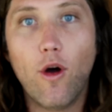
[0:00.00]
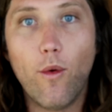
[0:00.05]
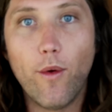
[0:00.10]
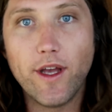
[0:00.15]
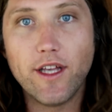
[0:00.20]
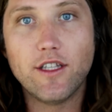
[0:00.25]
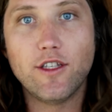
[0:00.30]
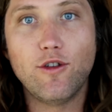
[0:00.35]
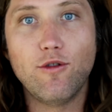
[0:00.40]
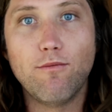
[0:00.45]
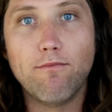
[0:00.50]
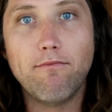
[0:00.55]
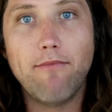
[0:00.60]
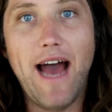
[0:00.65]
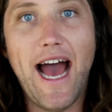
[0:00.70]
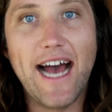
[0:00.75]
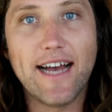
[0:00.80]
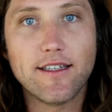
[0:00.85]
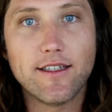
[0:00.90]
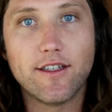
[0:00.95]
going to
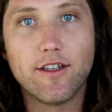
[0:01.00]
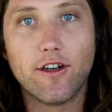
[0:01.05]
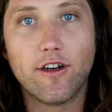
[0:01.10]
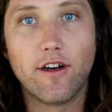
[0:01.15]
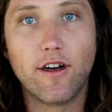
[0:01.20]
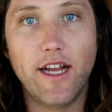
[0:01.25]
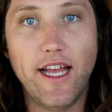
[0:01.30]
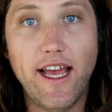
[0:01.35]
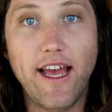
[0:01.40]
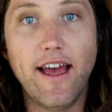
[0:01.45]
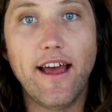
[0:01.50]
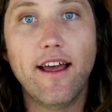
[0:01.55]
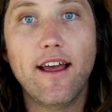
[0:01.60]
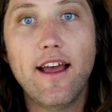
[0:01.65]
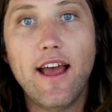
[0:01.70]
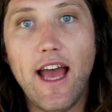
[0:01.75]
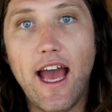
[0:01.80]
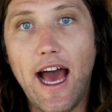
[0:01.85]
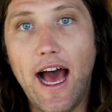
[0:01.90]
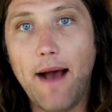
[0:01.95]
master it,
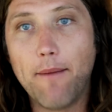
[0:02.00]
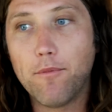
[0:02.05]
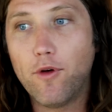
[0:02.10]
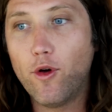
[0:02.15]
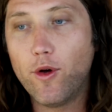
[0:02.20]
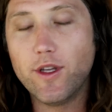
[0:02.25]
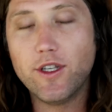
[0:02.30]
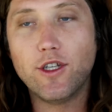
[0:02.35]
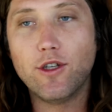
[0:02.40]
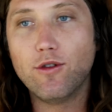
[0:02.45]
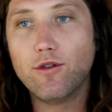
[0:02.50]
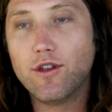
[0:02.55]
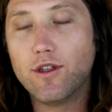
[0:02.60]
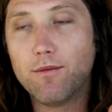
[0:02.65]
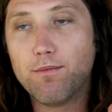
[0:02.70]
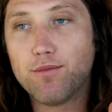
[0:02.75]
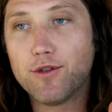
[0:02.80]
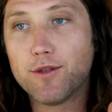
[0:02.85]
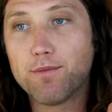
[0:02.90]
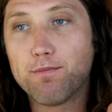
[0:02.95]
and I'm going to